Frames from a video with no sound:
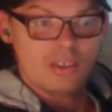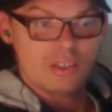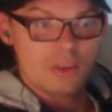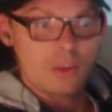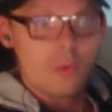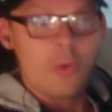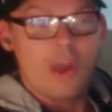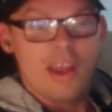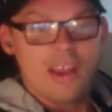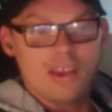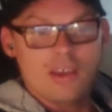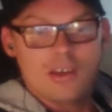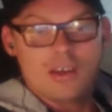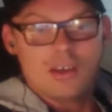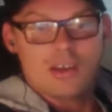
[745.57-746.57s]
in
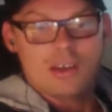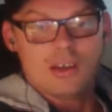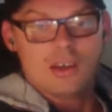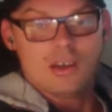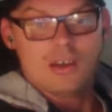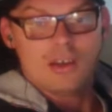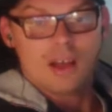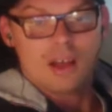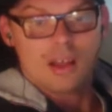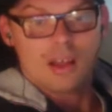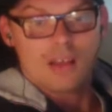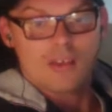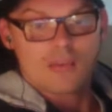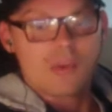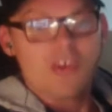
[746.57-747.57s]
a way
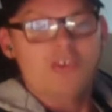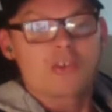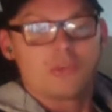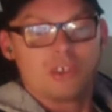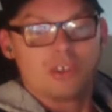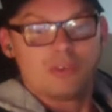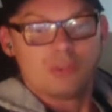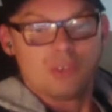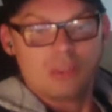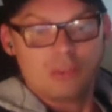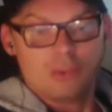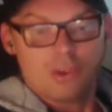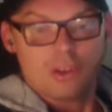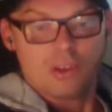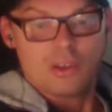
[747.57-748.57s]
a special
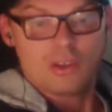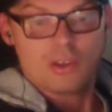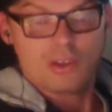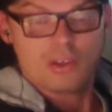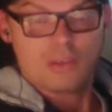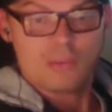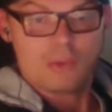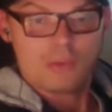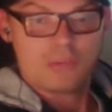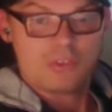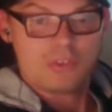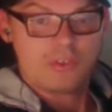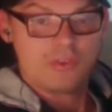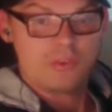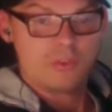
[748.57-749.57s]
breed of people.
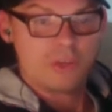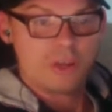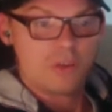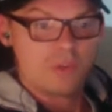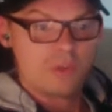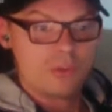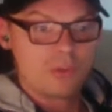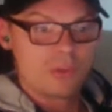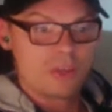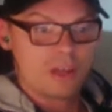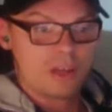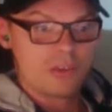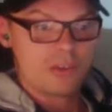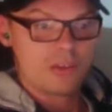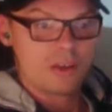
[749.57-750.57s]
That we are
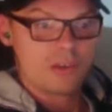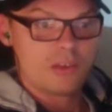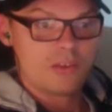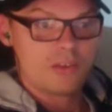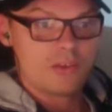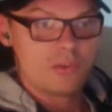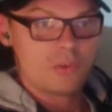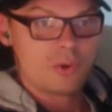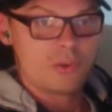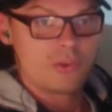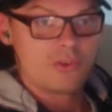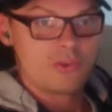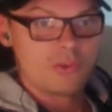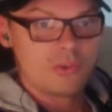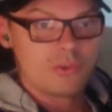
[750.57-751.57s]
people that
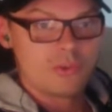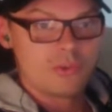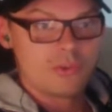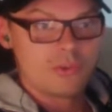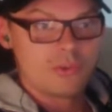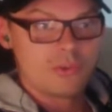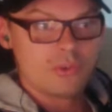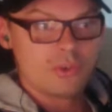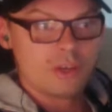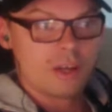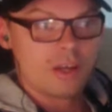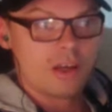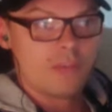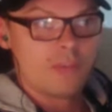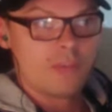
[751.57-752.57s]
want to
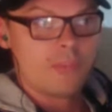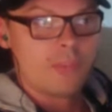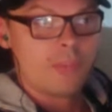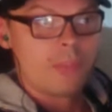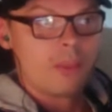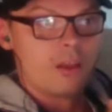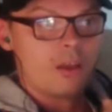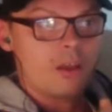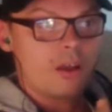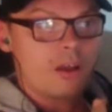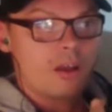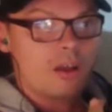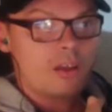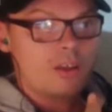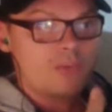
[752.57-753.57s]
kind of
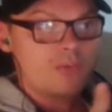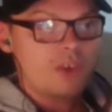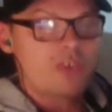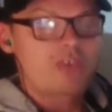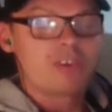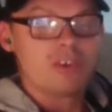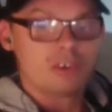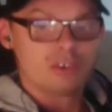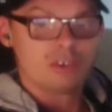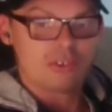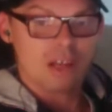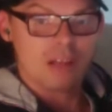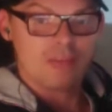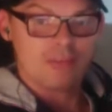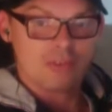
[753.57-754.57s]

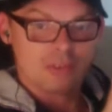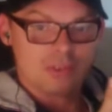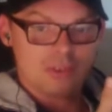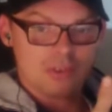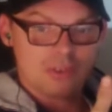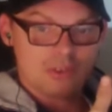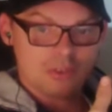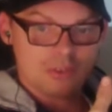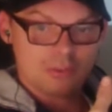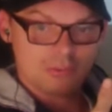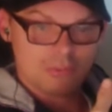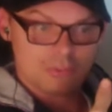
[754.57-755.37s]
invest in ourselves.